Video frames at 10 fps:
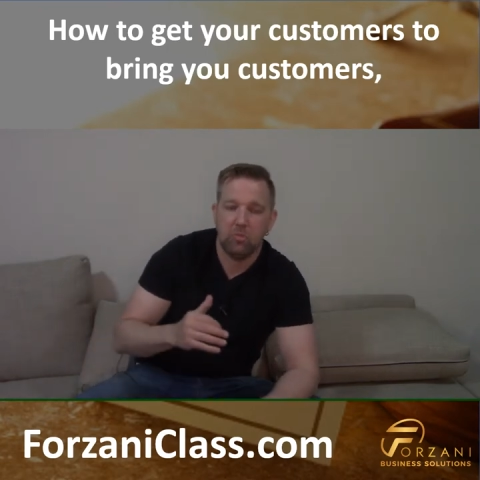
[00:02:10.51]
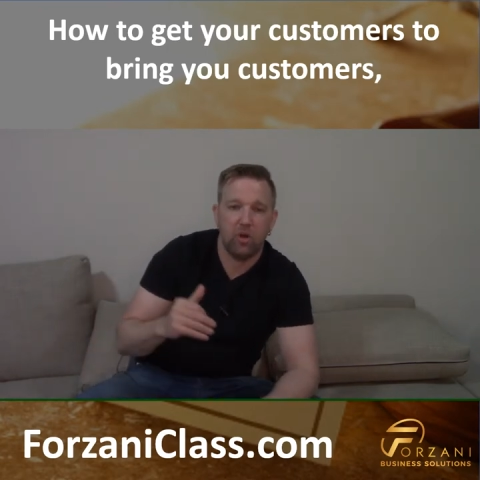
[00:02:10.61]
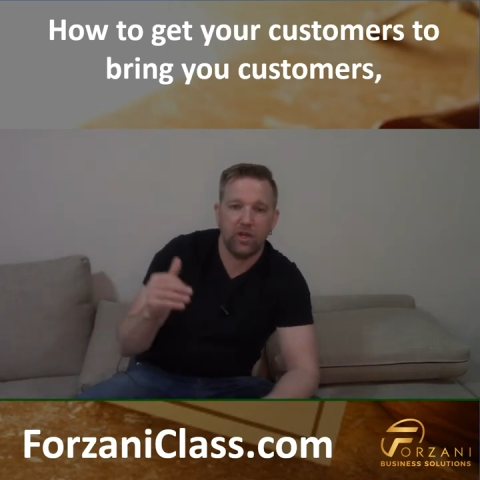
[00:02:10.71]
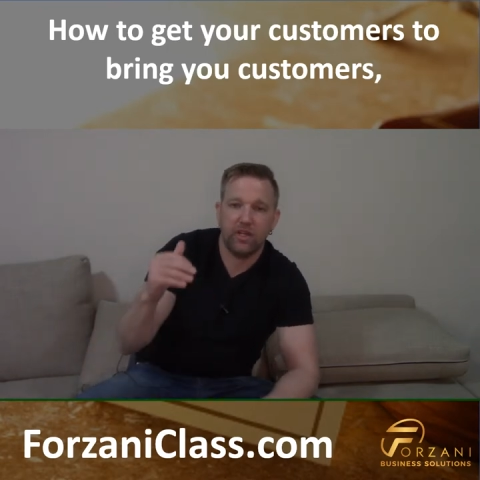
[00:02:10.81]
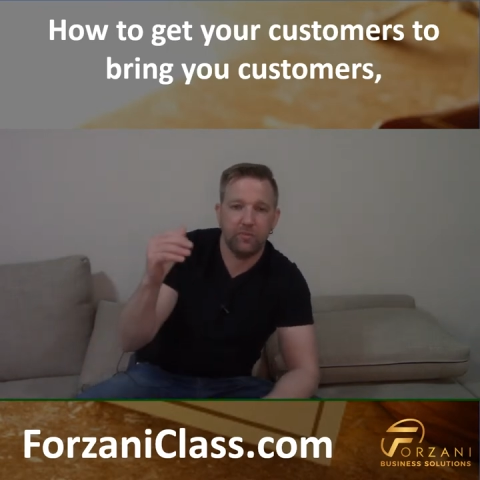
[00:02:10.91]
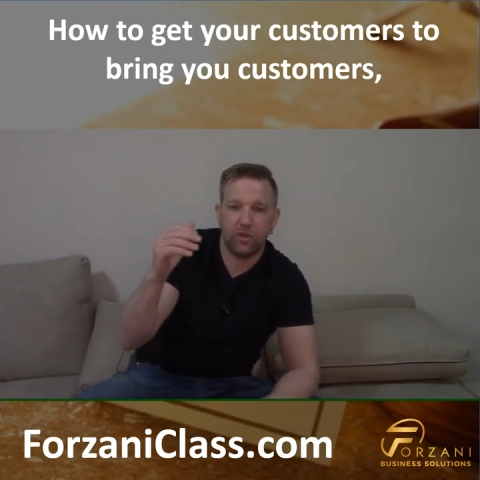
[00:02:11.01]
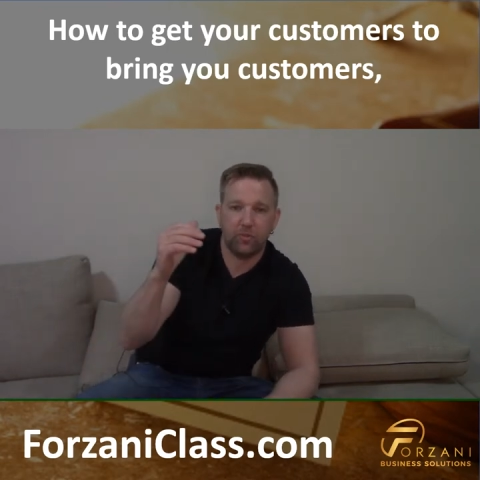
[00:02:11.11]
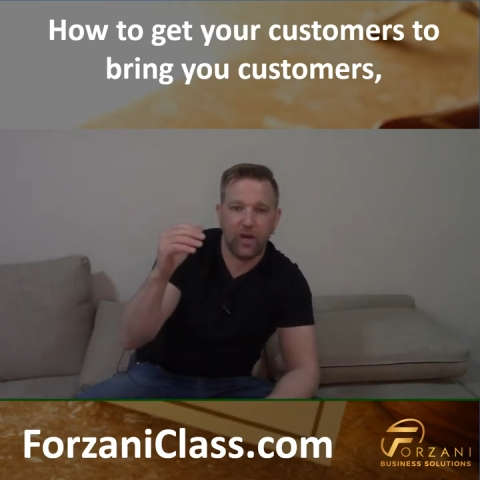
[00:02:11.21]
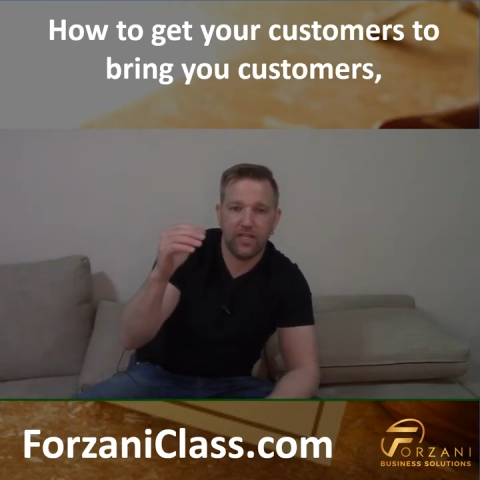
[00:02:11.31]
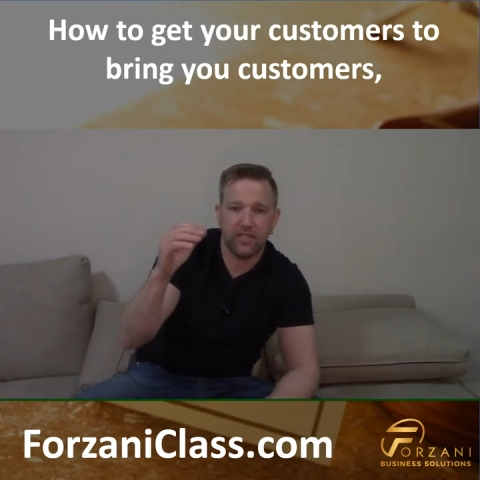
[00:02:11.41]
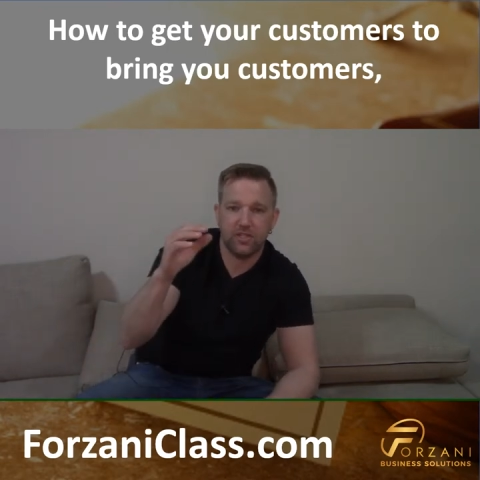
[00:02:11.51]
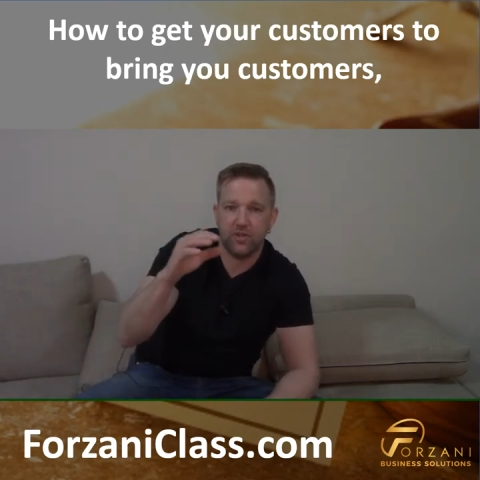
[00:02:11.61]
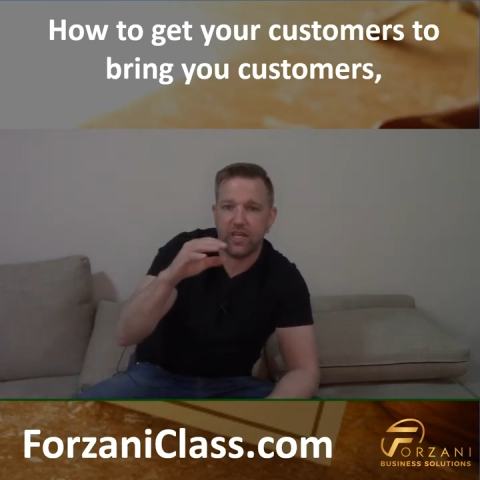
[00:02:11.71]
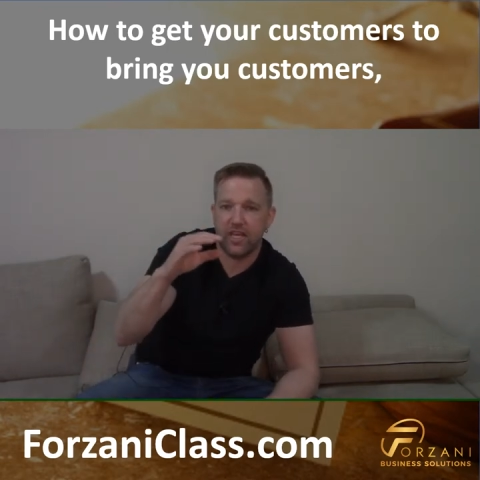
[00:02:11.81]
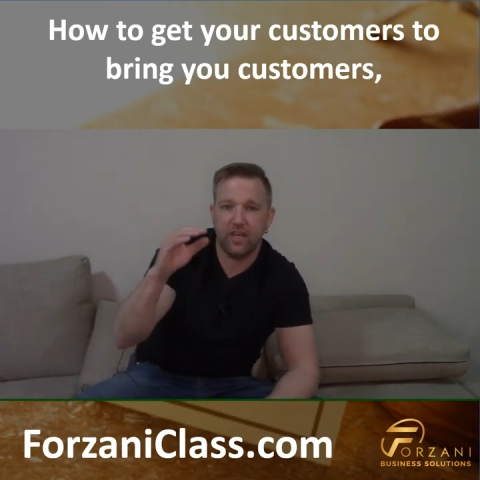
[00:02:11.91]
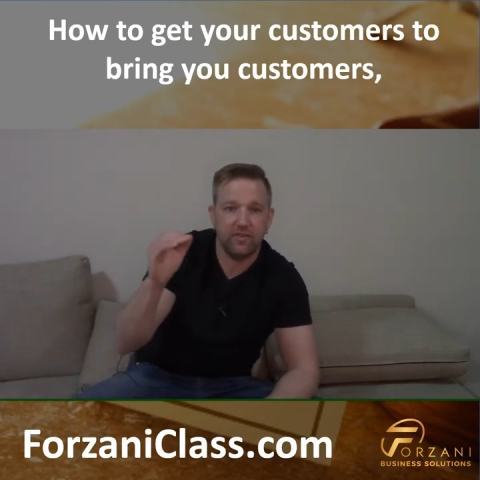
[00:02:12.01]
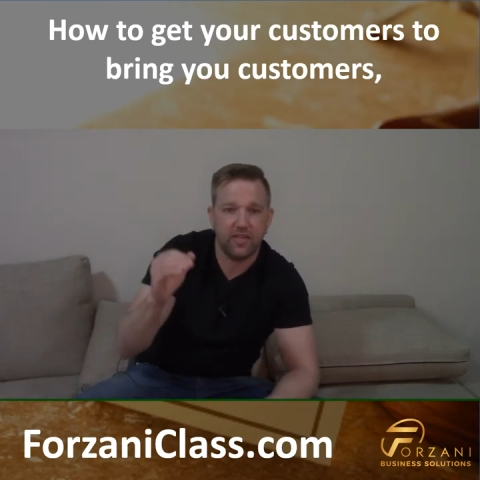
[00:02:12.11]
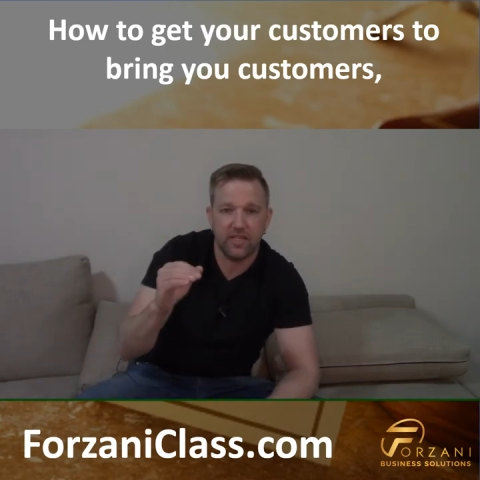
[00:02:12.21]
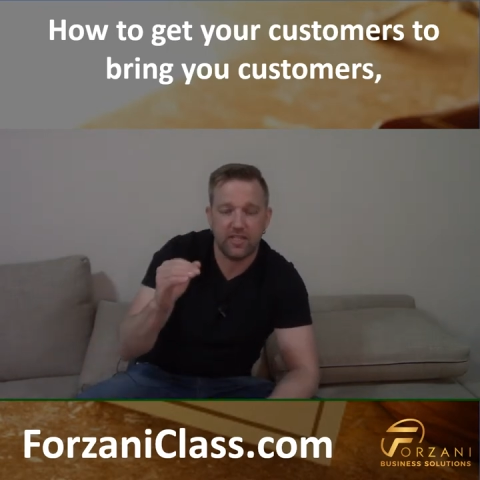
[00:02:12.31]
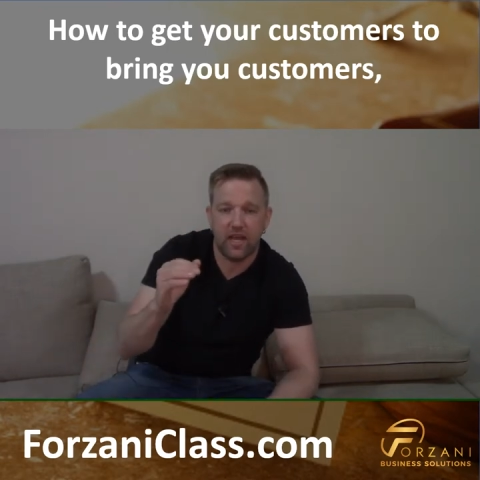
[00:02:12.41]
marked up their prices so they can give a
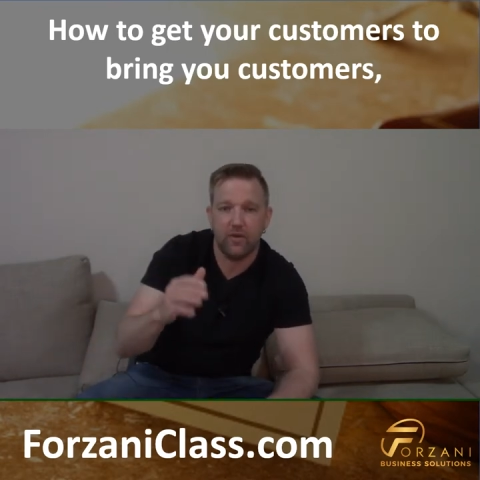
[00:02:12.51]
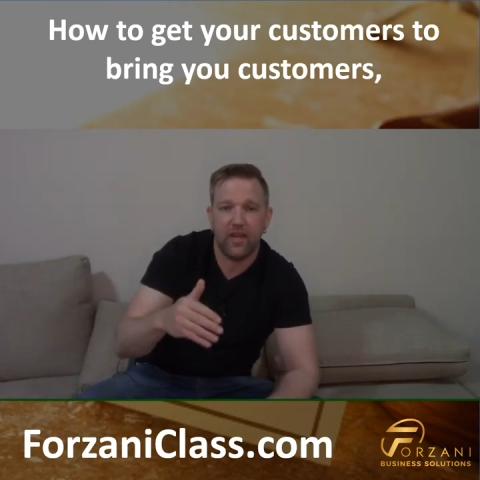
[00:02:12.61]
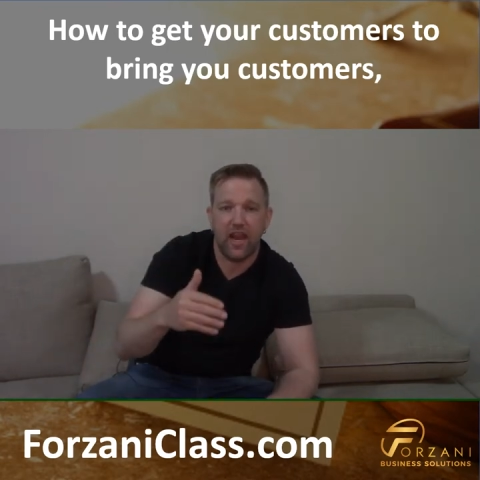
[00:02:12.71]
discount